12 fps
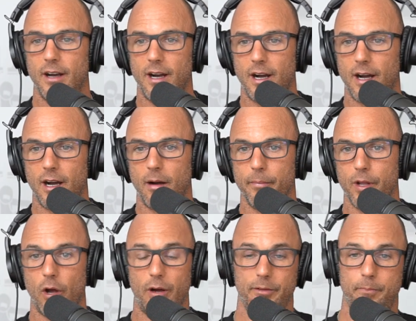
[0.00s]
um, you
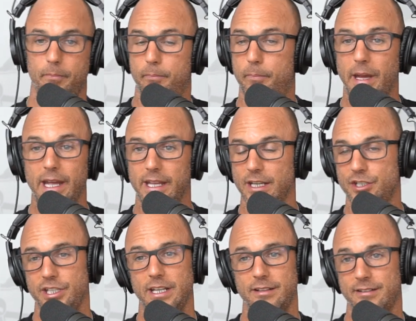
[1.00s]
know, I was begging
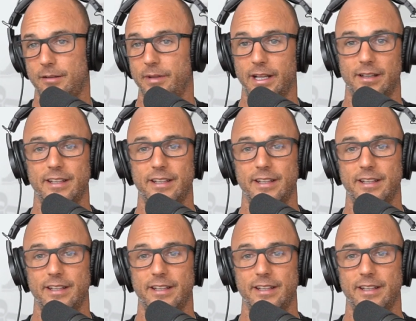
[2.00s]
Jesus. I'm like,